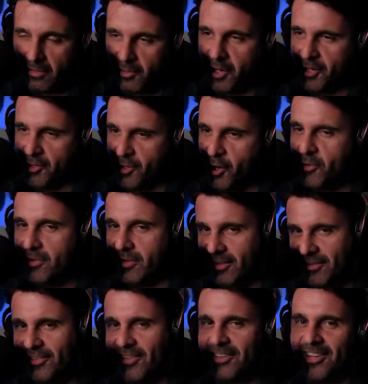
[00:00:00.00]
I know that
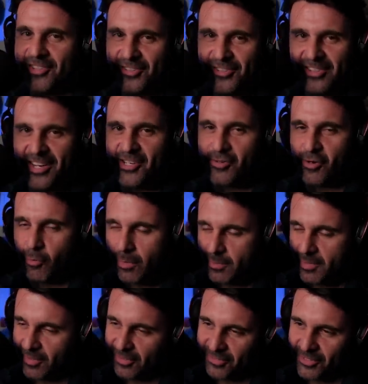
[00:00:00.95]
they sell out on stage. So I want
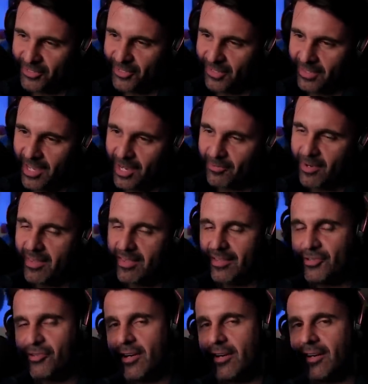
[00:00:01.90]
to be able to see all that rather
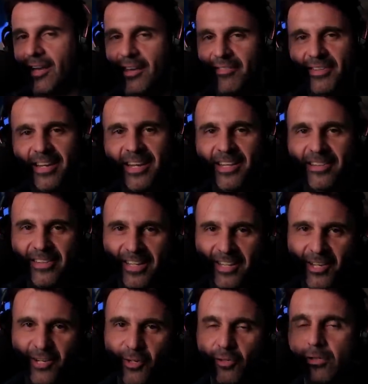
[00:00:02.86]
than try to navigate and,
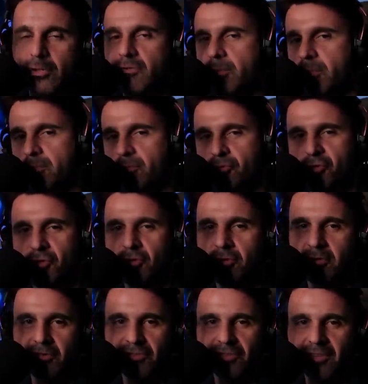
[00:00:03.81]
like, you know, look over people's
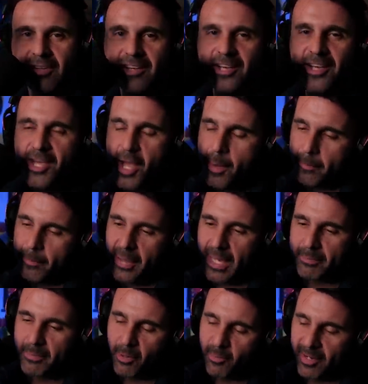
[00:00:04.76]
shoulders and
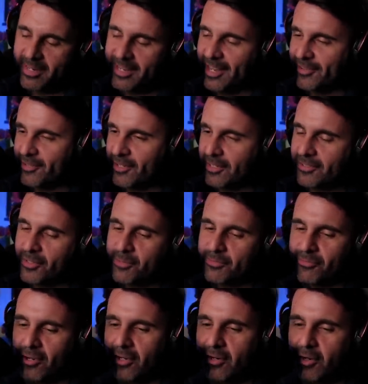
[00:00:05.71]
make my way down there to the
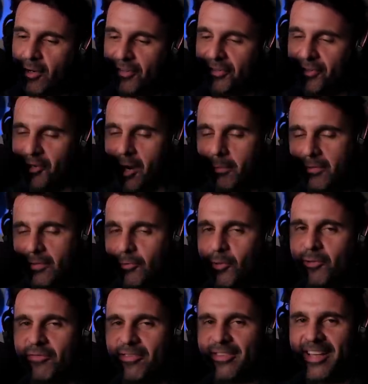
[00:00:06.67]
front. Also, I'm too
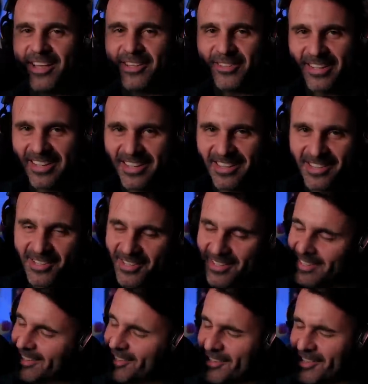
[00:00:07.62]
old for that. Like,
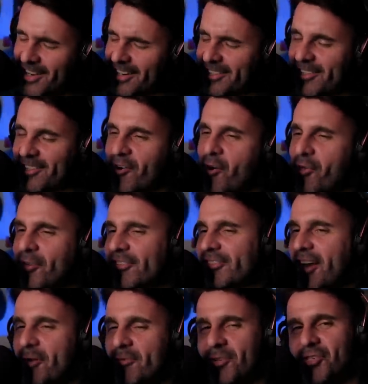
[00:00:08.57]
I did that all the
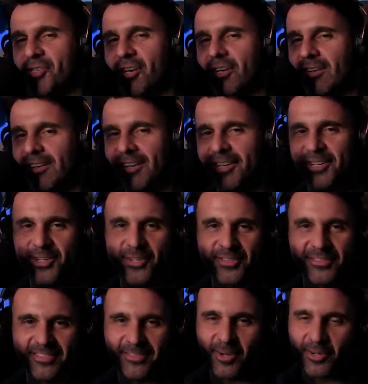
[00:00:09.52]
time when I was younger. You know,
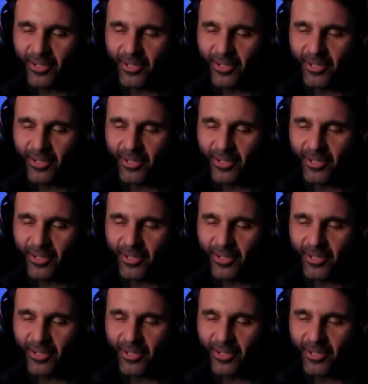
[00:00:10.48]
it's all